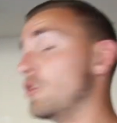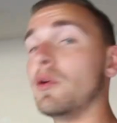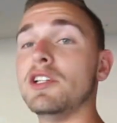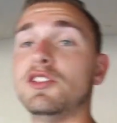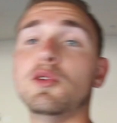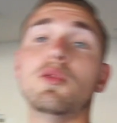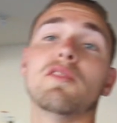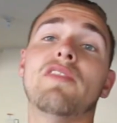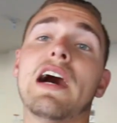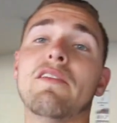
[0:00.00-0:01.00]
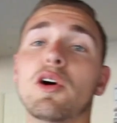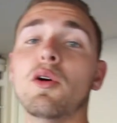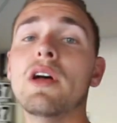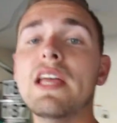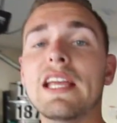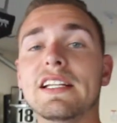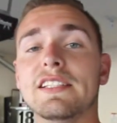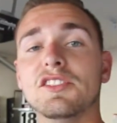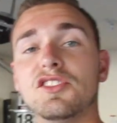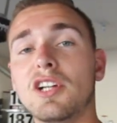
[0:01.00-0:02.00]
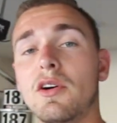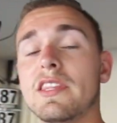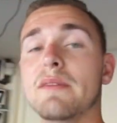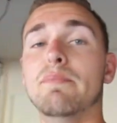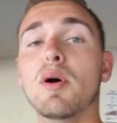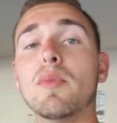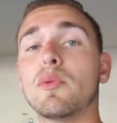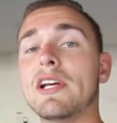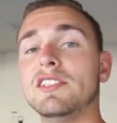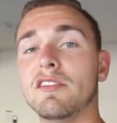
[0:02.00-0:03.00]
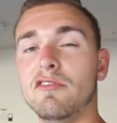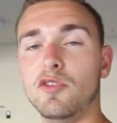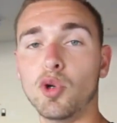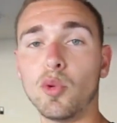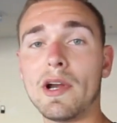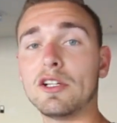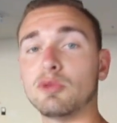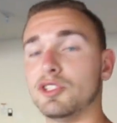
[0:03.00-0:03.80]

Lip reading: doing to the 5.0 is installing the Boomba Racing fuel rails,